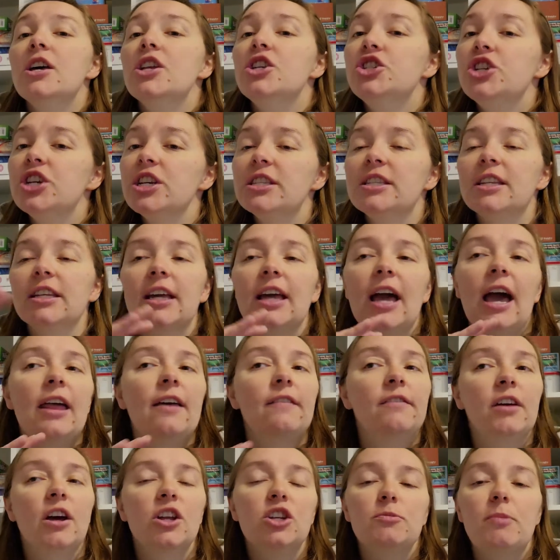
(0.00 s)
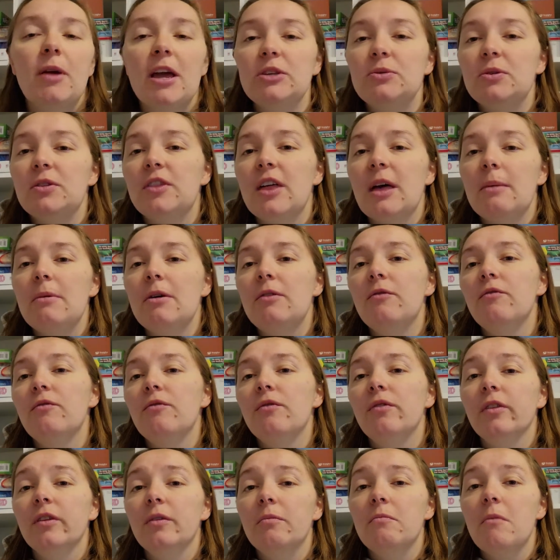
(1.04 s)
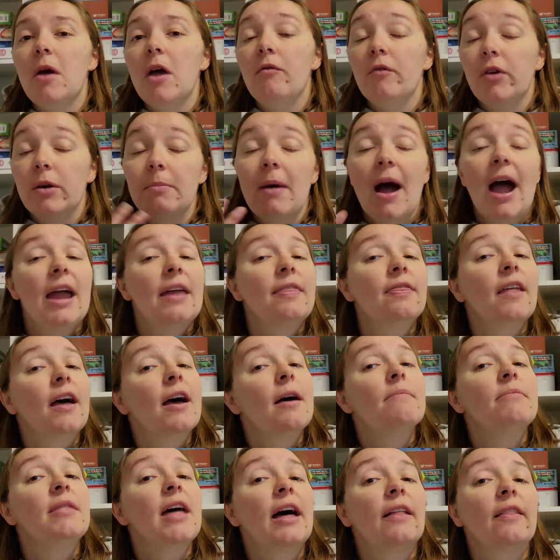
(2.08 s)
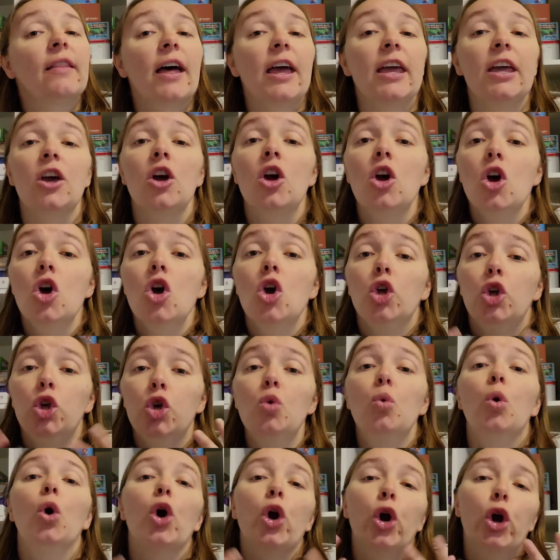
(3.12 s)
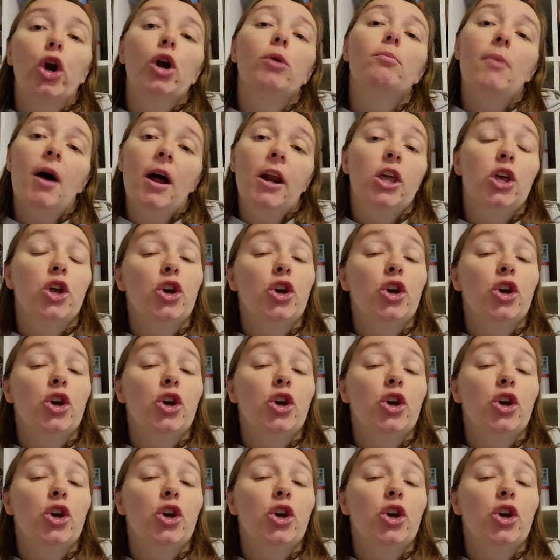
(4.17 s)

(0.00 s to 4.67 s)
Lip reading: just to kind of touch base with them and remind them that like, you earn money.